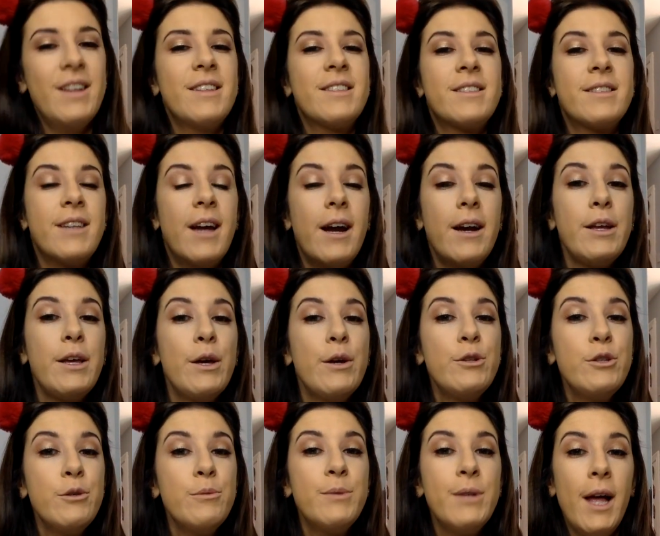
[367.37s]
Start a
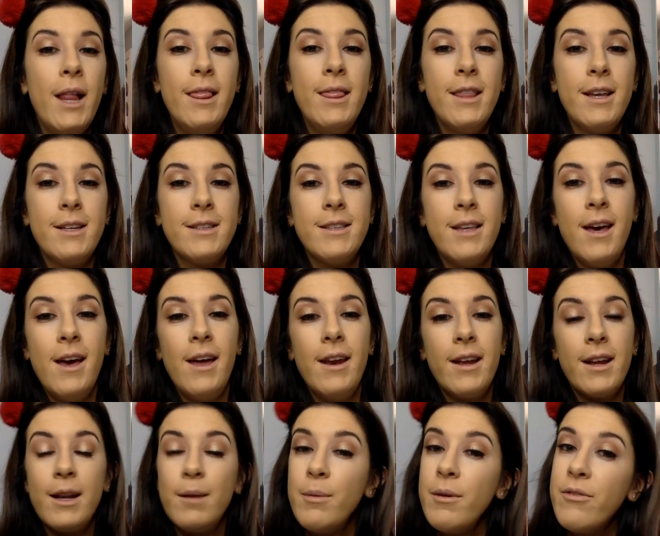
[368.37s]
YouTube channel, they said.
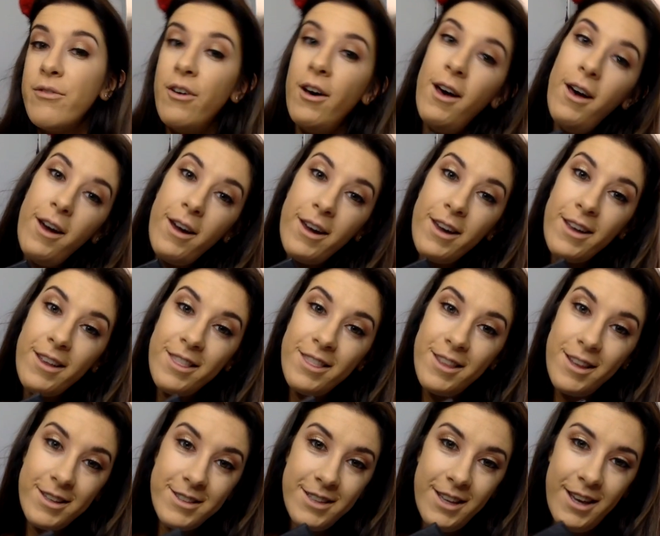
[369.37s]
It'll be fine,
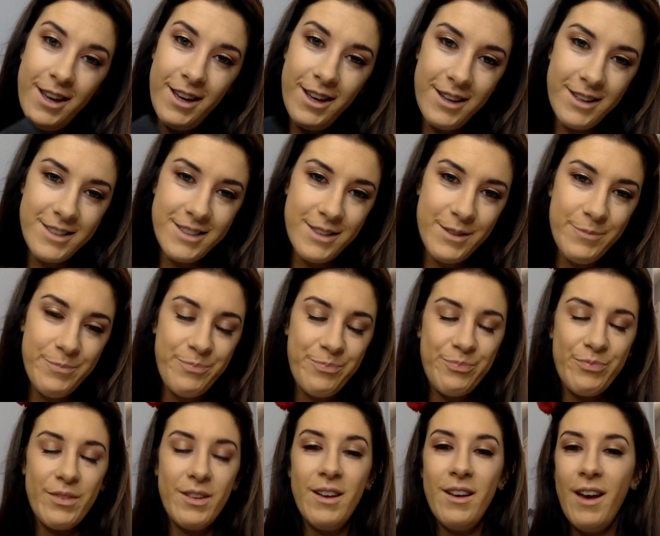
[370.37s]
they said.
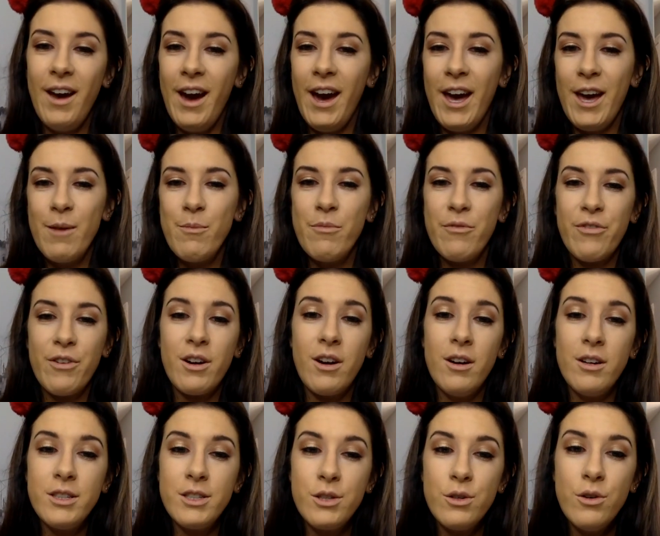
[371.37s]
For
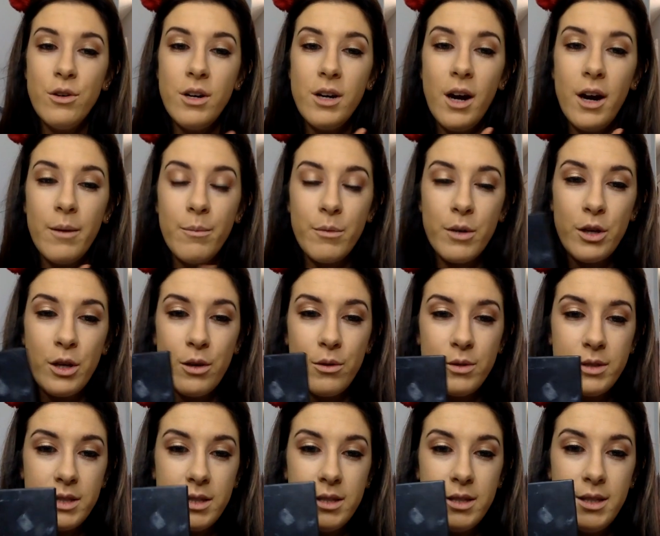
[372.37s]
contour, I'm
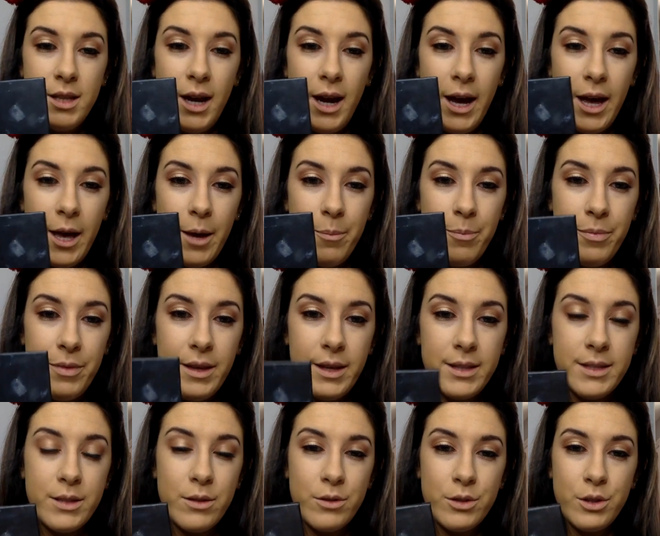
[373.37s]
using the
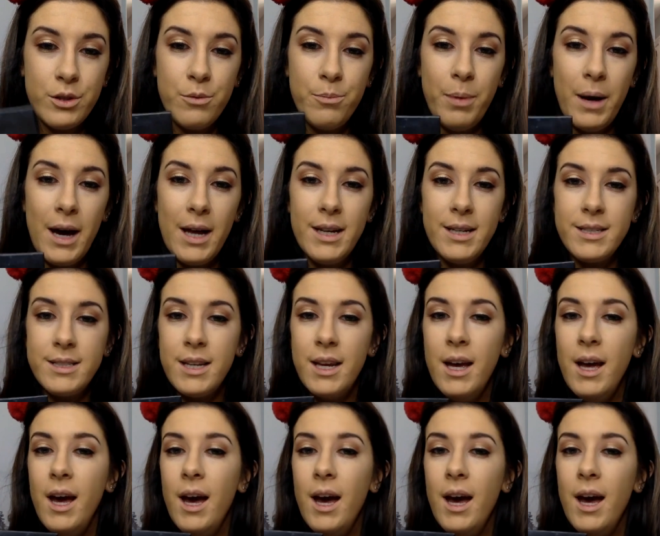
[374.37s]
SOSU palette.